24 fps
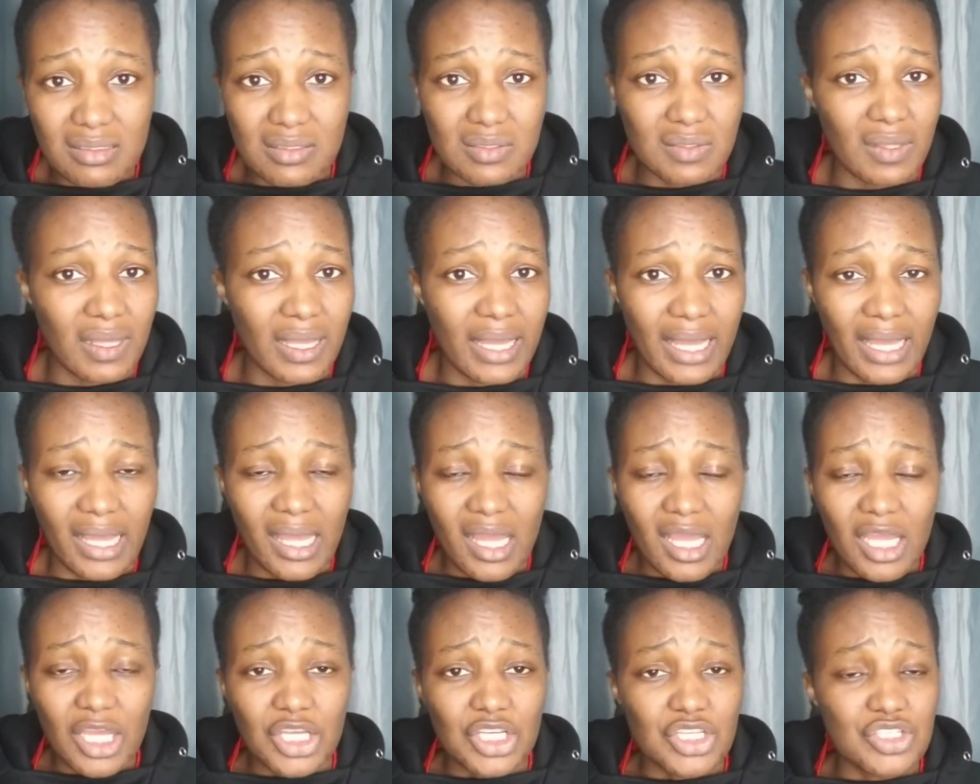to the hair,
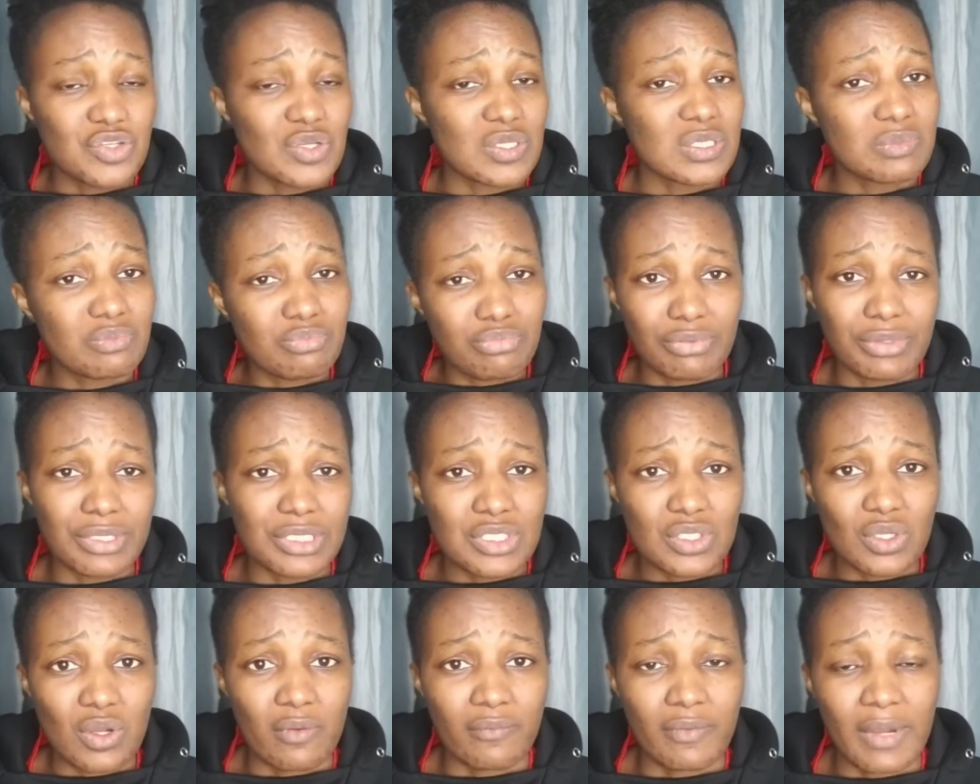it just
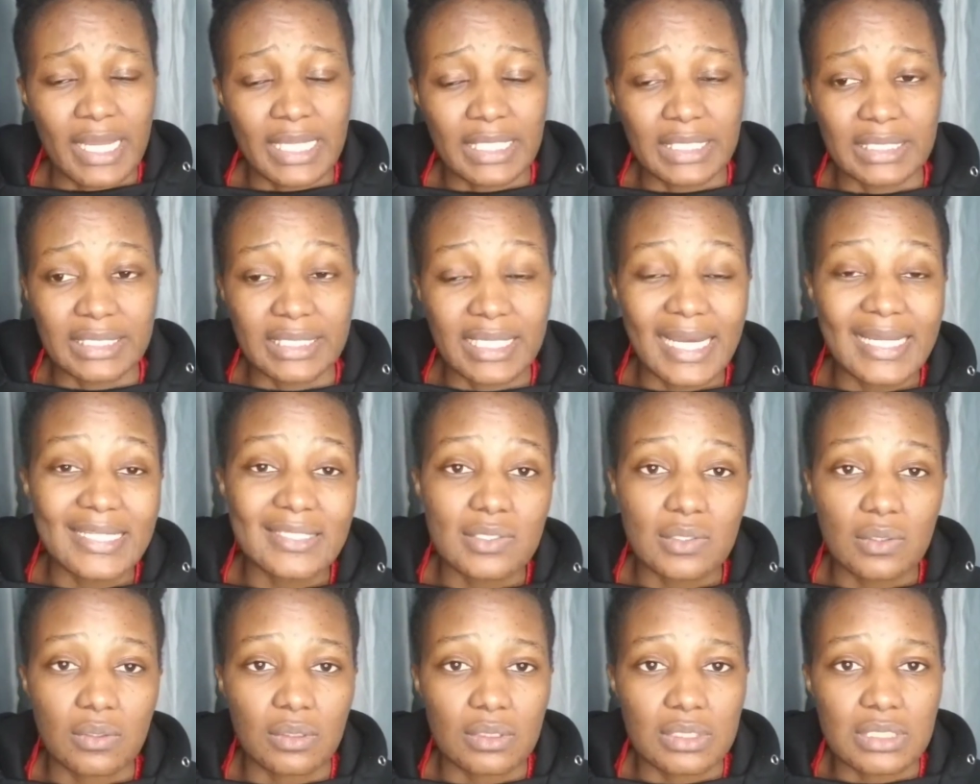breaks off, and
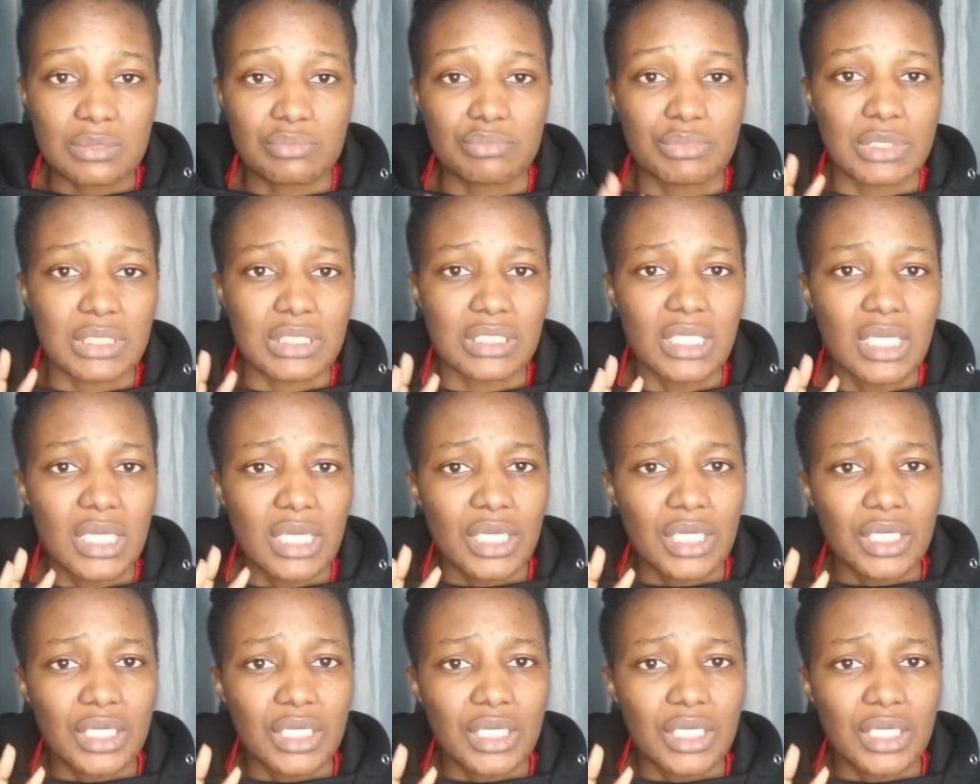that got me,